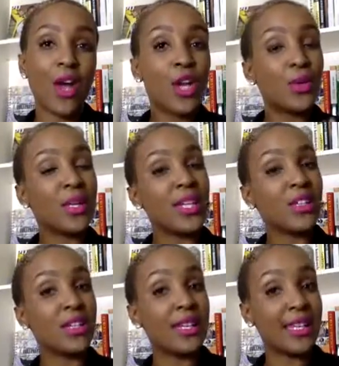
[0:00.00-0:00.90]
You
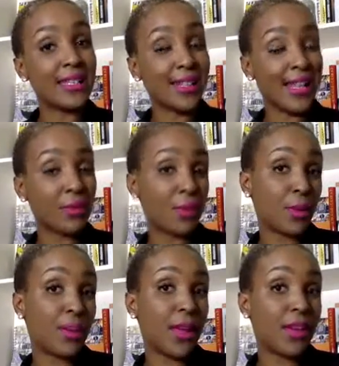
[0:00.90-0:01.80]
either need to get
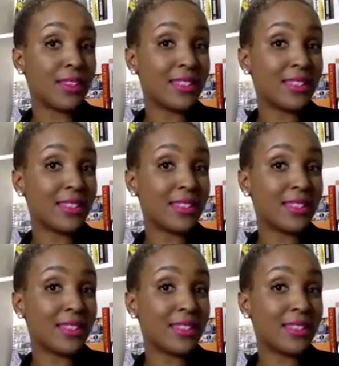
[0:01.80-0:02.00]
prepared